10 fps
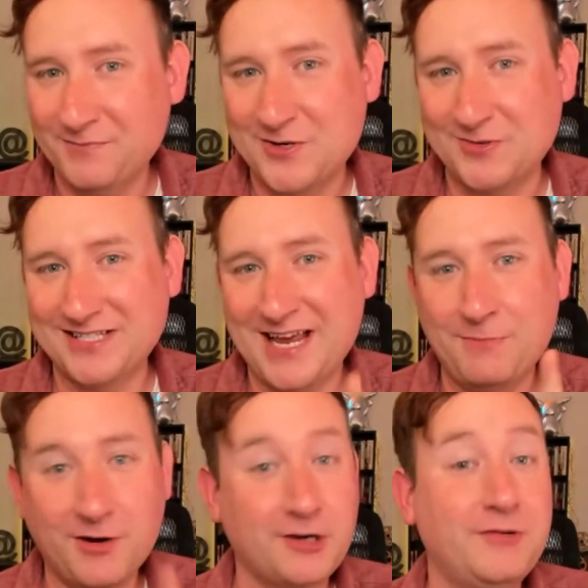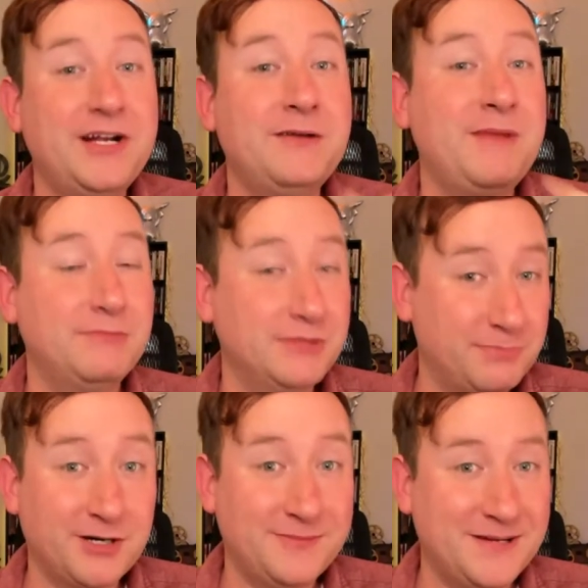which was a margarita made with
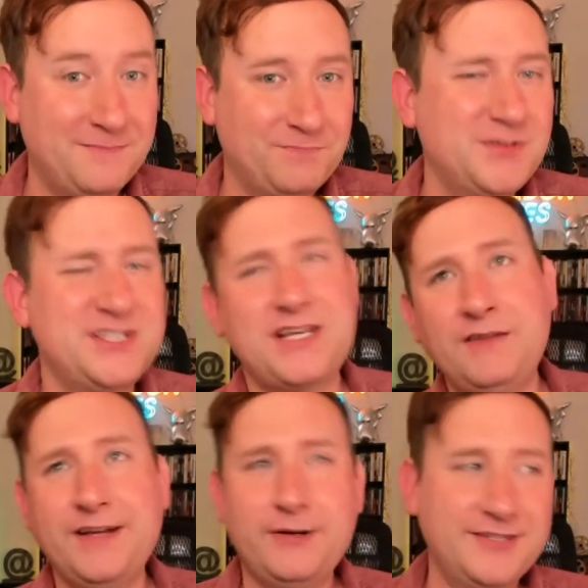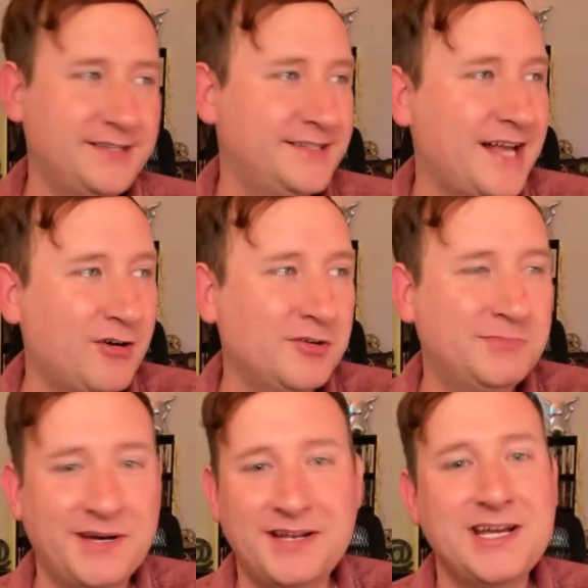bourbon, which is kind of like a whiskey sour,
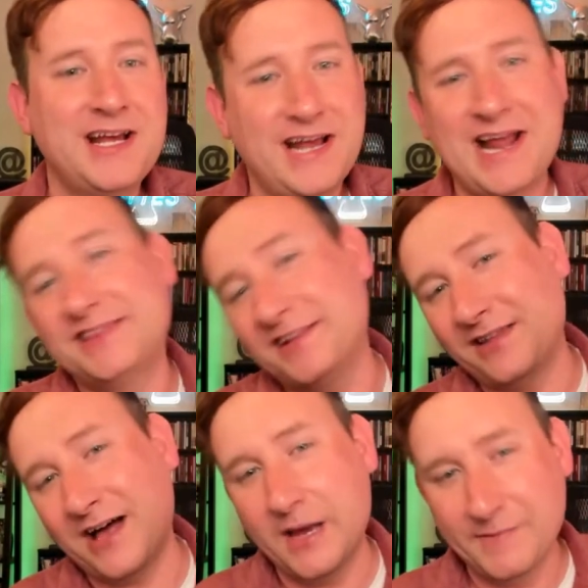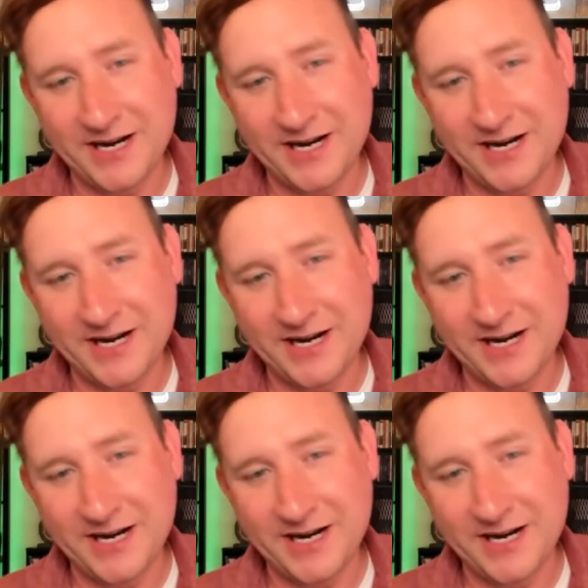but it had the lime